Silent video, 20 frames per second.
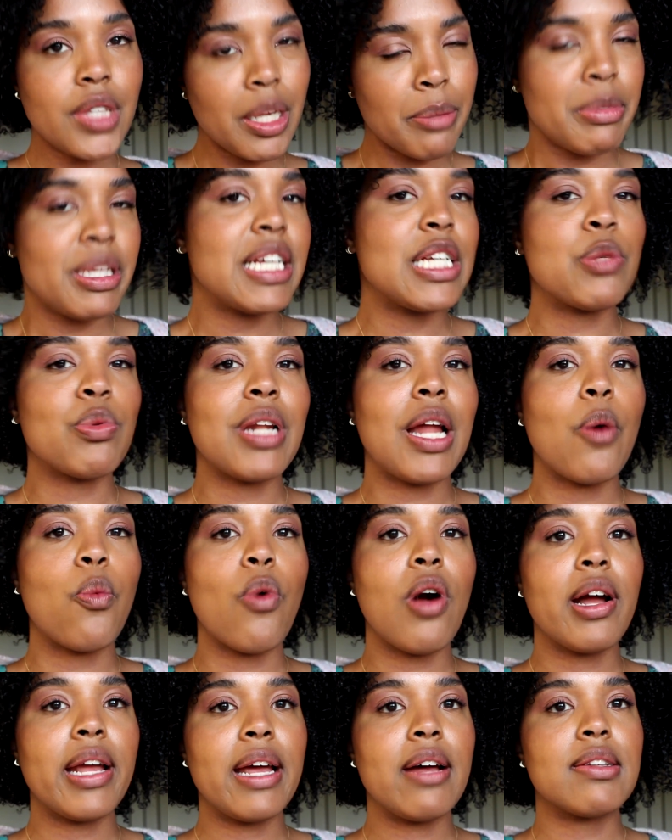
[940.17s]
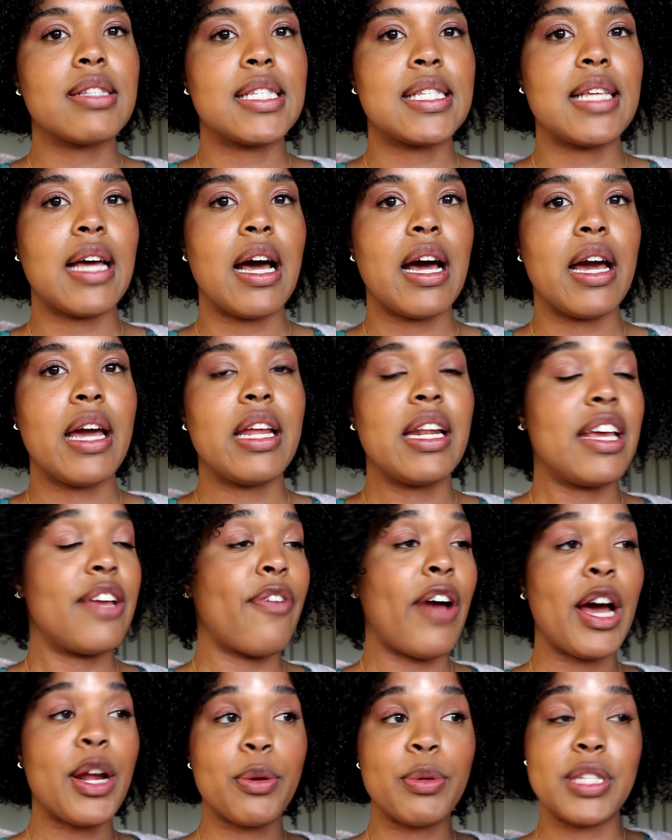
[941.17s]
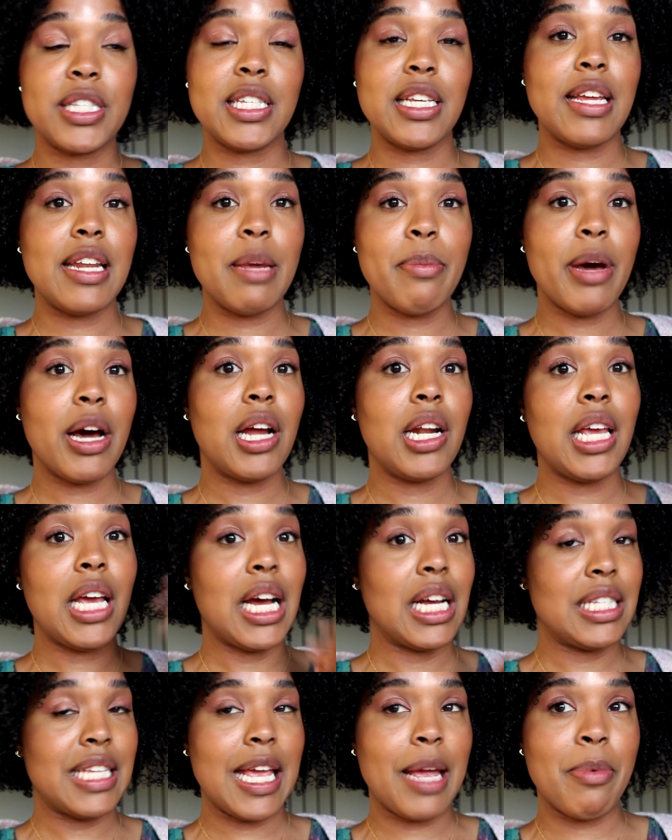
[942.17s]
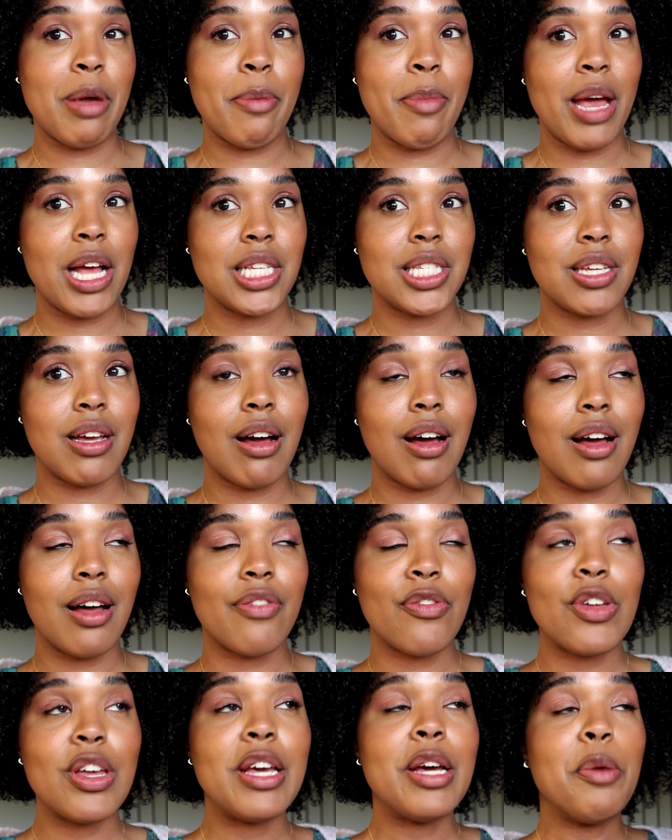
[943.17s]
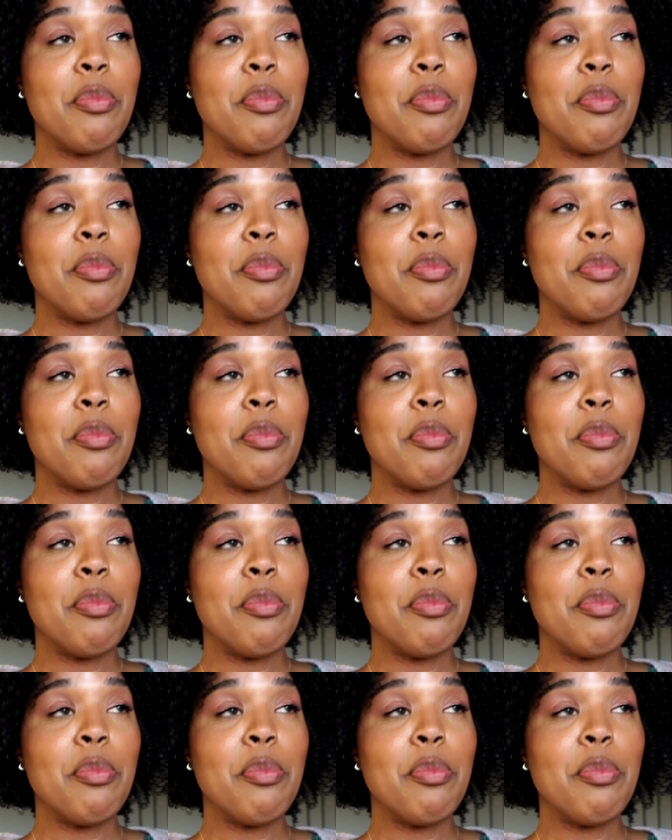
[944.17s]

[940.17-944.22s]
because when I walk outside, if I don't see anybody, I take my mask off.